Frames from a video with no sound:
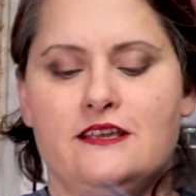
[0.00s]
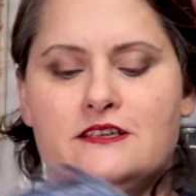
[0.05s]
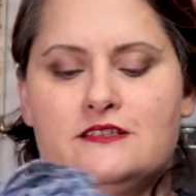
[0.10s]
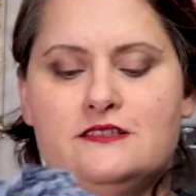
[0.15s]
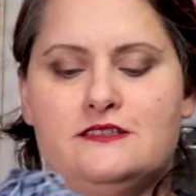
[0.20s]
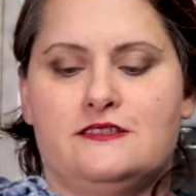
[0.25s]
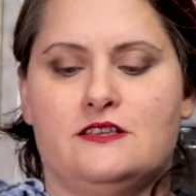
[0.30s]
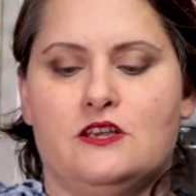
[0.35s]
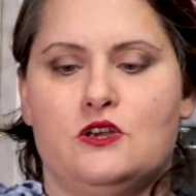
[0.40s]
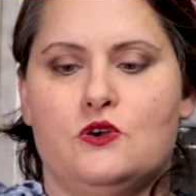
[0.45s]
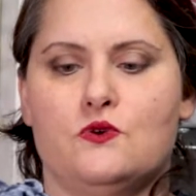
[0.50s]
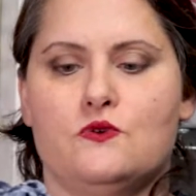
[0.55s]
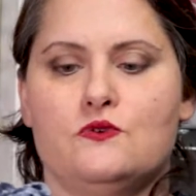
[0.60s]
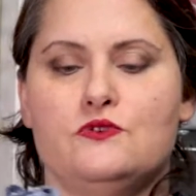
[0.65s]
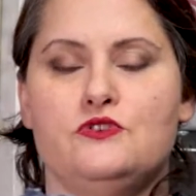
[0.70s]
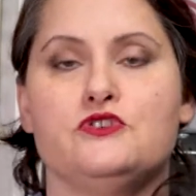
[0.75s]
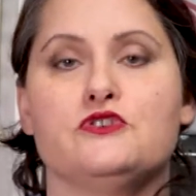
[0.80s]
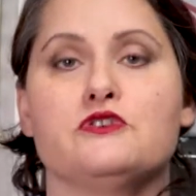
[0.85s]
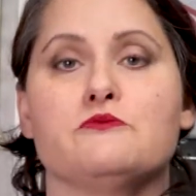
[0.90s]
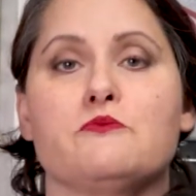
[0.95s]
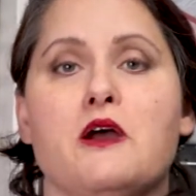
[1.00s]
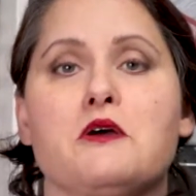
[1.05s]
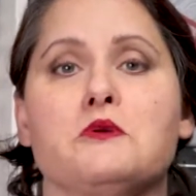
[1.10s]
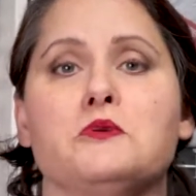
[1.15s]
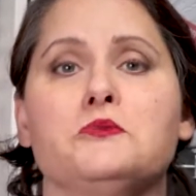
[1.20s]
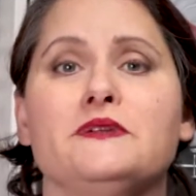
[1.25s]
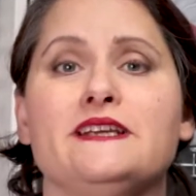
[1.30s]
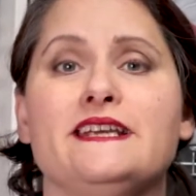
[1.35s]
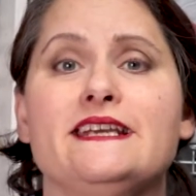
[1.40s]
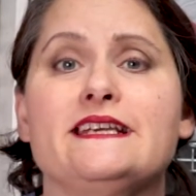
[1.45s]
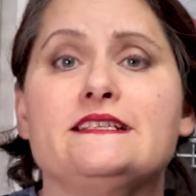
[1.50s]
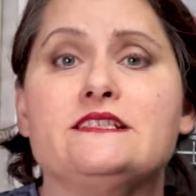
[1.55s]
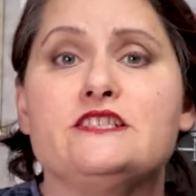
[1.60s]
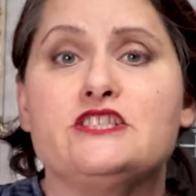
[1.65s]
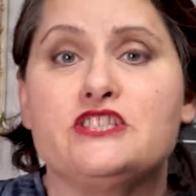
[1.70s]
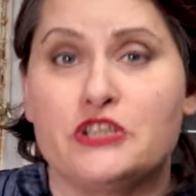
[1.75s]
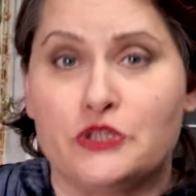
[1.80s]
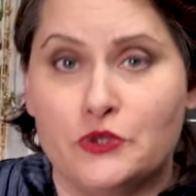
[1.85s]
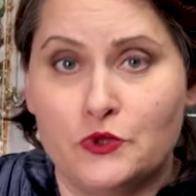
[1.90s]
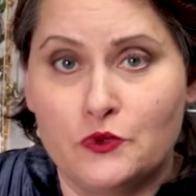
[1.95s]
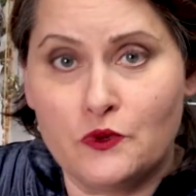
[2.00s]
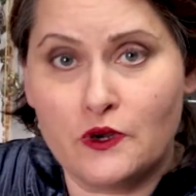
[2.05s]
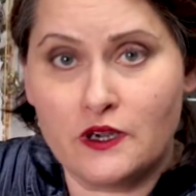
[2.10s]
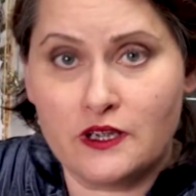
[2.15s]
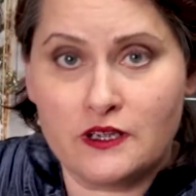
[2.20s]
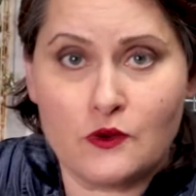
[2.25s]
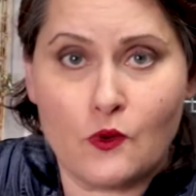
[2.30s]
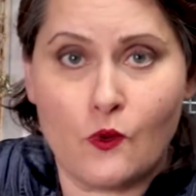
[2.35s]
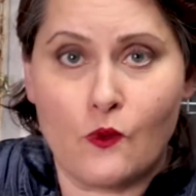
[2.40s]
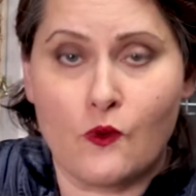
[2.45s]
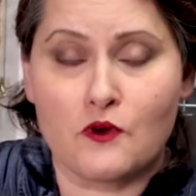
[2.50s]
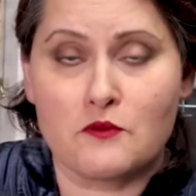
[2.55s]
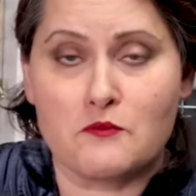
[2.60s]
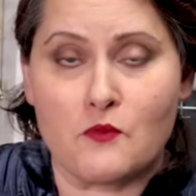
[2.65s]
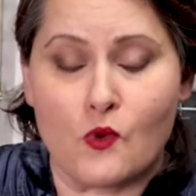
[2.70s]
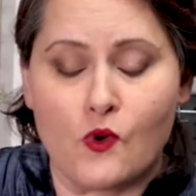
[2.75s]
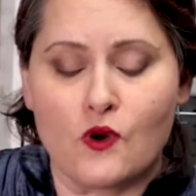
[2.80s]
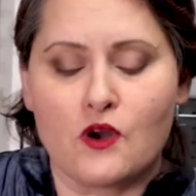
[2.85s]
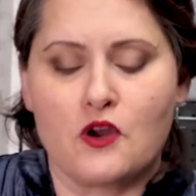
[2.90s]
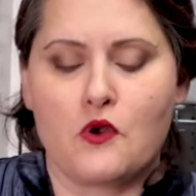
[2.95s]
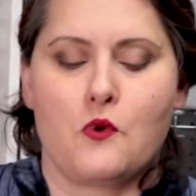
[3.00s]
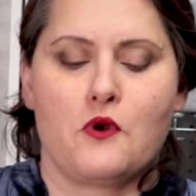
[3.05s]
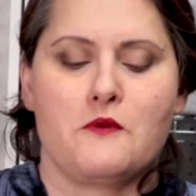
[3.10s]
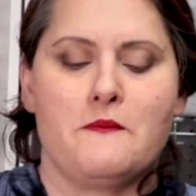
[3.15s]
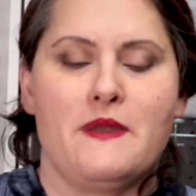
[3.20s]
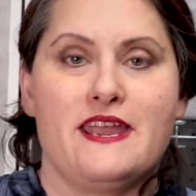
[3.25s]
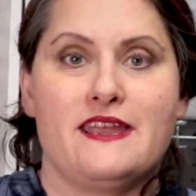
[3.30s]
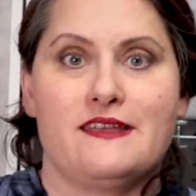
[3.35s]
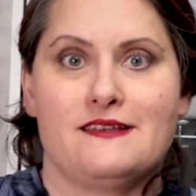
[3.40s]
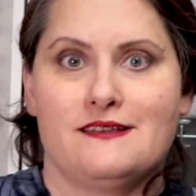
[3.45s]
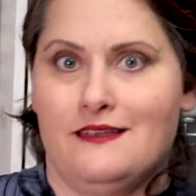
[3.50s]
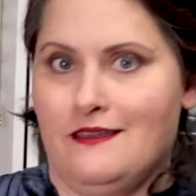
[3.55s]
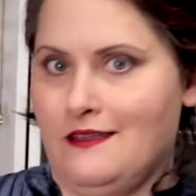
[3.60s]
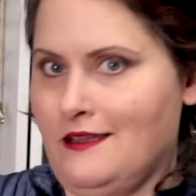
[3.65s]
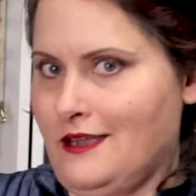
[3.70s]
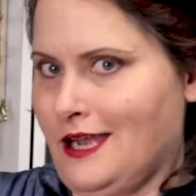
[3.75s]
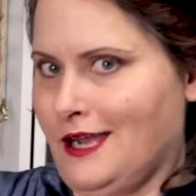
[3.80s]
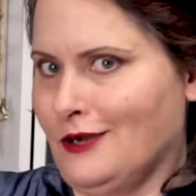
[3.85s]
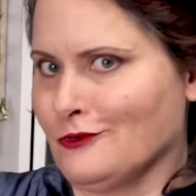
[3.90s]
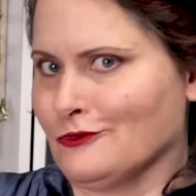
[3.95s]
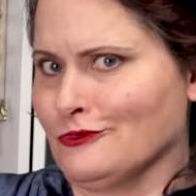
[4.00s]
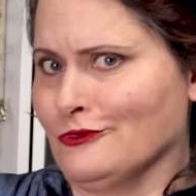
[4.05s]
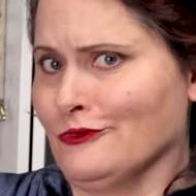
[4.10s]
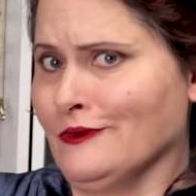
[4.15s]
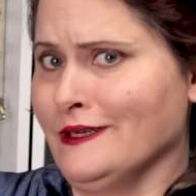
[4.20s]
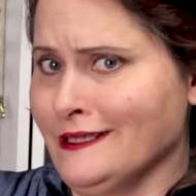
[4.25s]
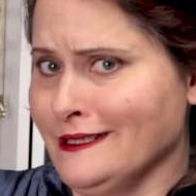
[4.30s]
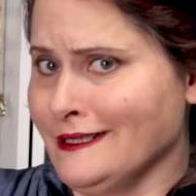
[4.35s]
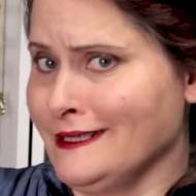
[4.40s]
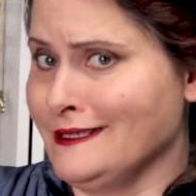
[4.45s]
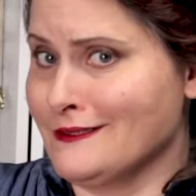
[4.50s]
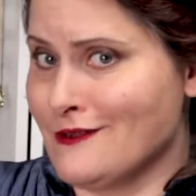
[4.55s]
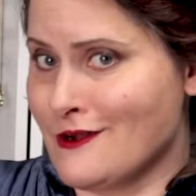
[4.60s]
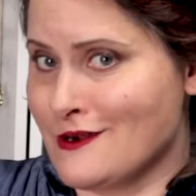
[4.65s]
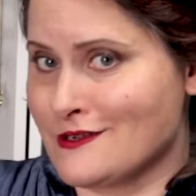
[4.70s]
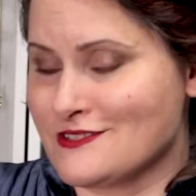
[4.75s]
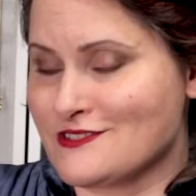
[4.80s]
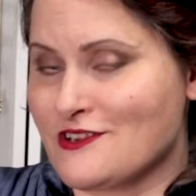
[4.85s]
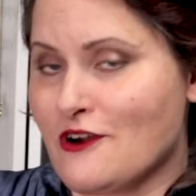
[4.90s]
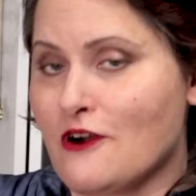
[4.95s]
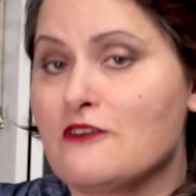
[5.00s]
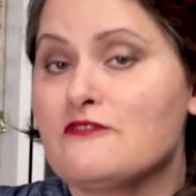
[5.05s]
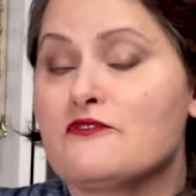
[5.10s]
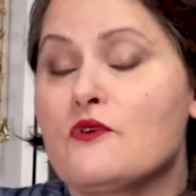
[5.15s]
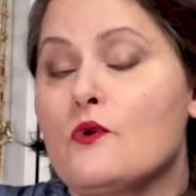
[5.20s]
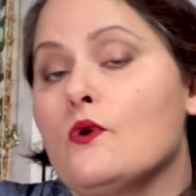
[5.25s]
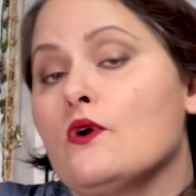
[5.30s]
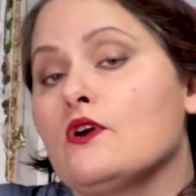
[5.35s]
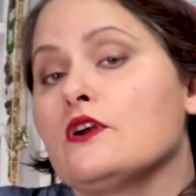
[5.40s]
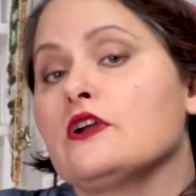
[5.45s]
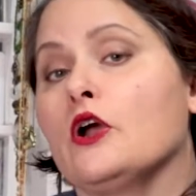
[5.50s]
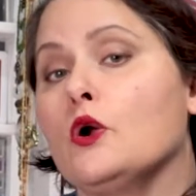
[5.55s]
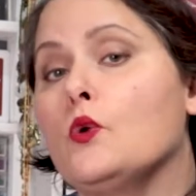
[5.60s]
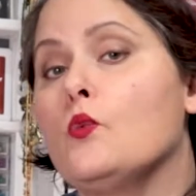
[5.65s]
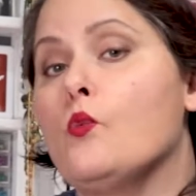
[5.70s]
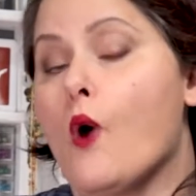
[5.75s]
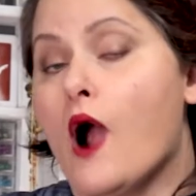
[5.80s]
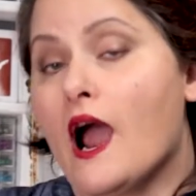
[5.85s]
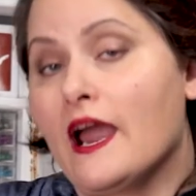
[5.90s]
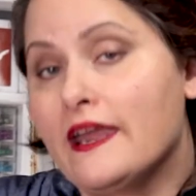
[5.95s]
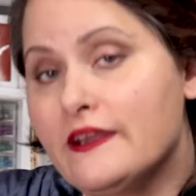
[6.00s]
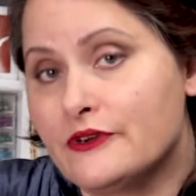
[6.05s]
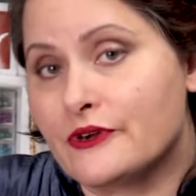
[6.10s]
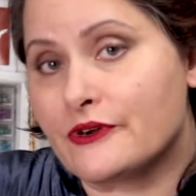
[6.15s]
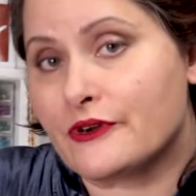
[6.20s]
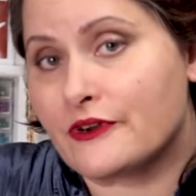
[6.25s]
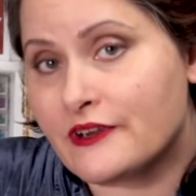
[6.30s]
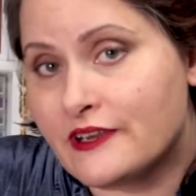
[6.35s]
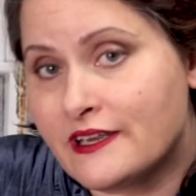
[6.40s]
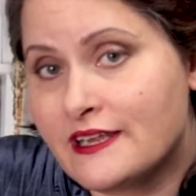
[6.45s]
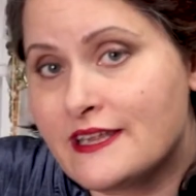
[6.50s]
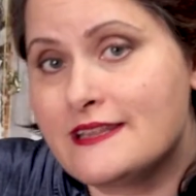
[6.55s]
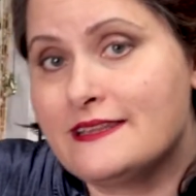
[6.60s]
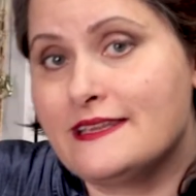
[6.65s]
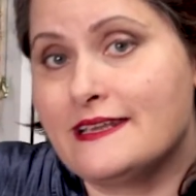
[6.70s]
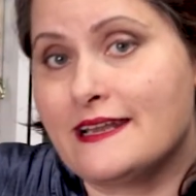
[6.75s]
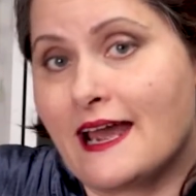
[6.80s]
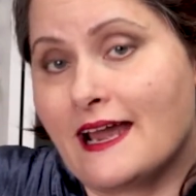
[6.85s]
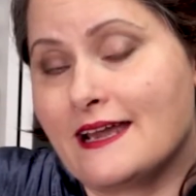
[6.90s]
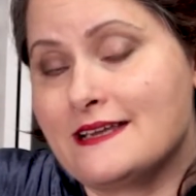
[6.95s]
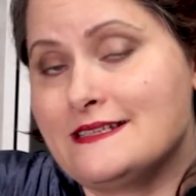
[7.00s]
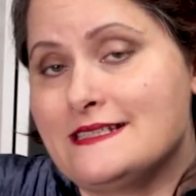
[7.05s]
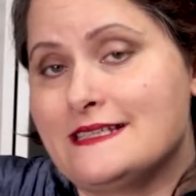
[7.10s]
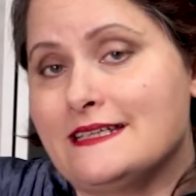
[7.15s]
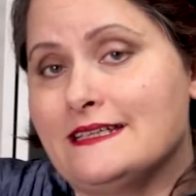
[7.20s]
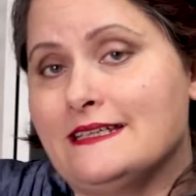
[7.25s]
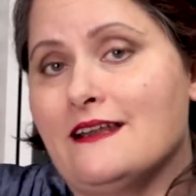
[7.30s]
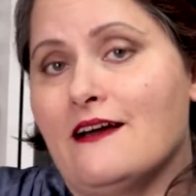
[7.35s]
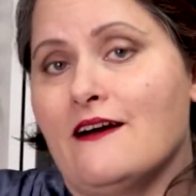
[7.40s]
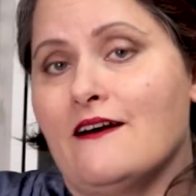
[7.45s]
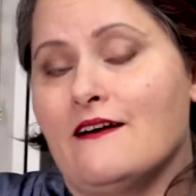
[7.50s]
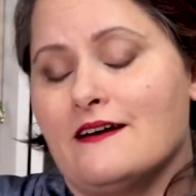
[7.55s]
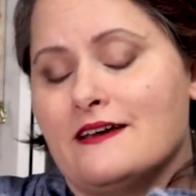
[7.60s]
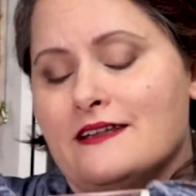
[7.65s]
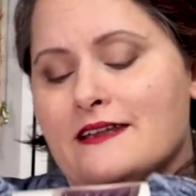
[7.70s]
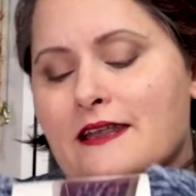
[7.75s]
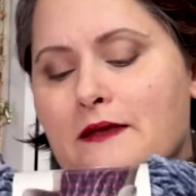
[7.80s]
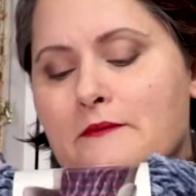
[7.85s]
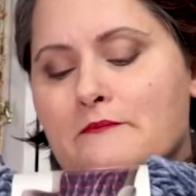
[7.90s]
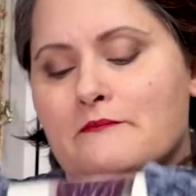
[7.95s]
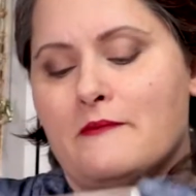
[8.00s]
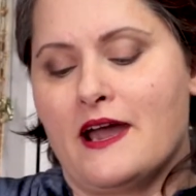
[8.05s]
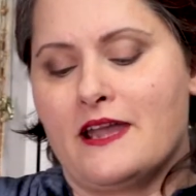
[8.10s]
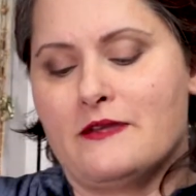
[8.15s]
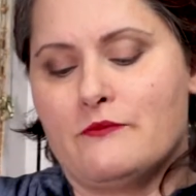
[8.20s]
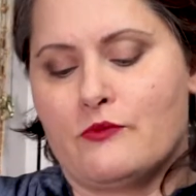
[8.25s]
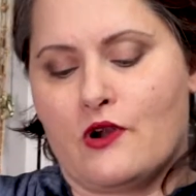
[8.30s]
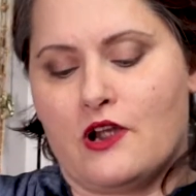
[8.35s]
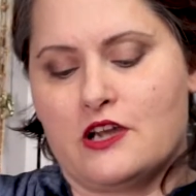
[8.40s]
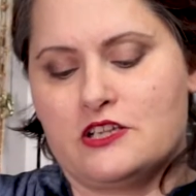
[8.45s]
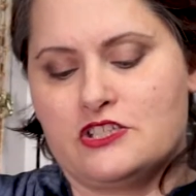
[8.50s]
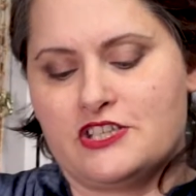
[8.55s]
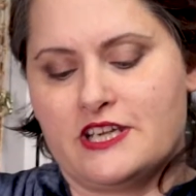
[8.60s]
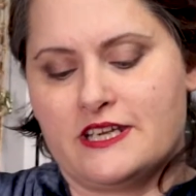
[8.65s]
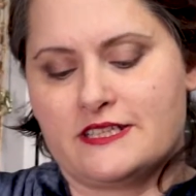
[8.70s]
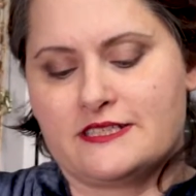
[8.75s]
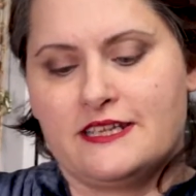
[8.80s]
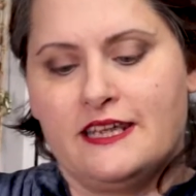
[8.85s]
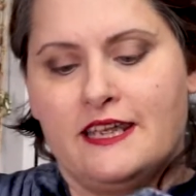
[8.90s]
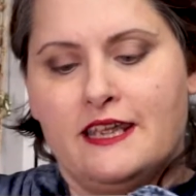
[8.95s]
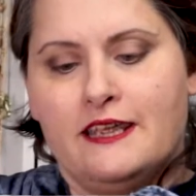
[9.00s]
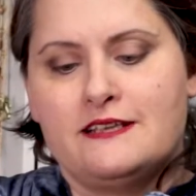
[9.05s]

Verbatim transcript: So you could probably get two or more or make a really long scarf or go wider than I did on my project.